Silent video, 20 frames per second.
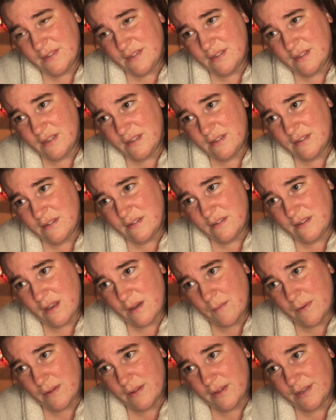it's a
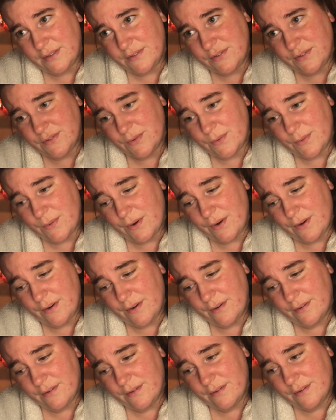double-edged
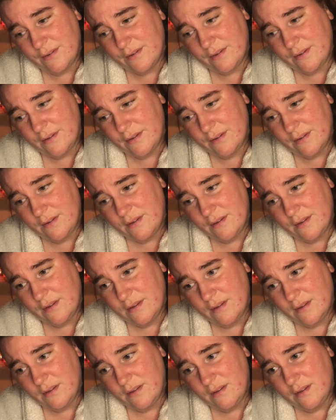sword,
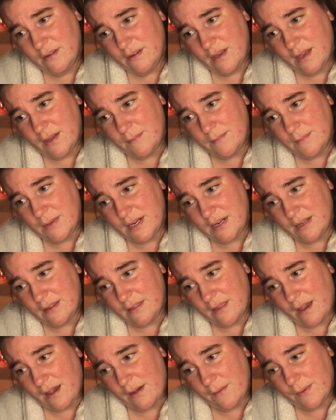
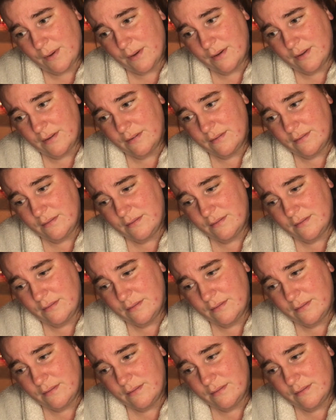admitting that one.